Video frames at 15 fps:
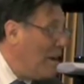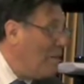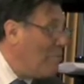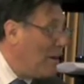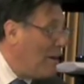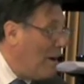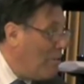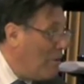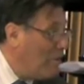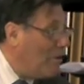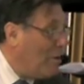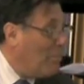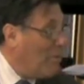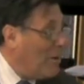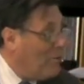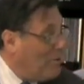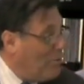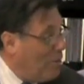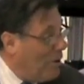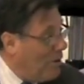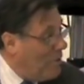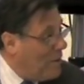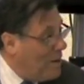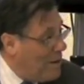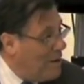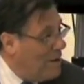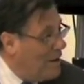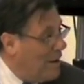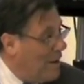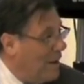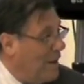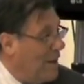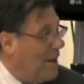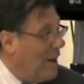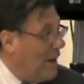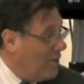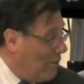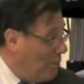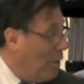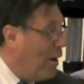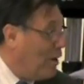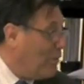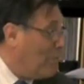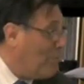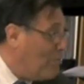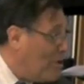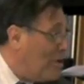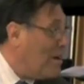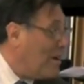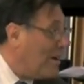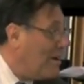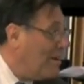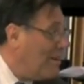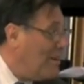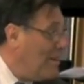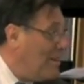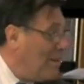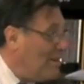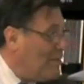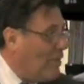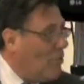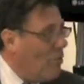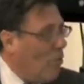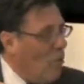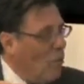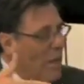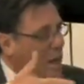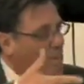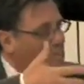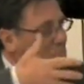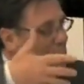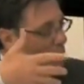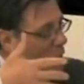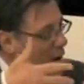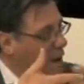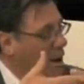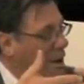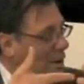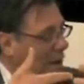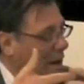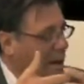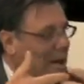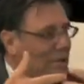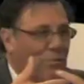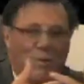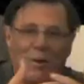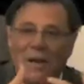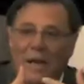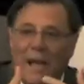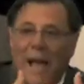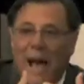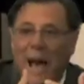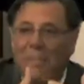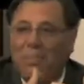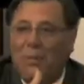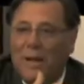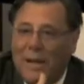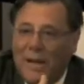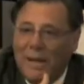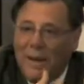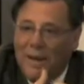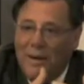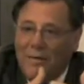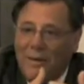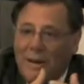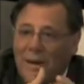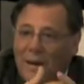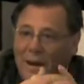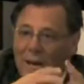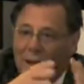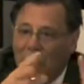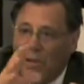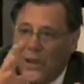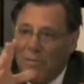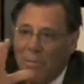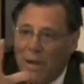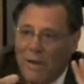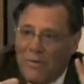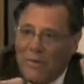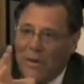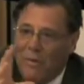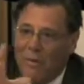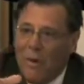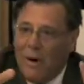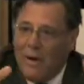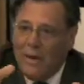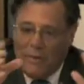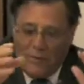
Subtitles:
and we're coming to our places where we're learning as a part of work. So all that blurring is really happening now, and I think makes it quite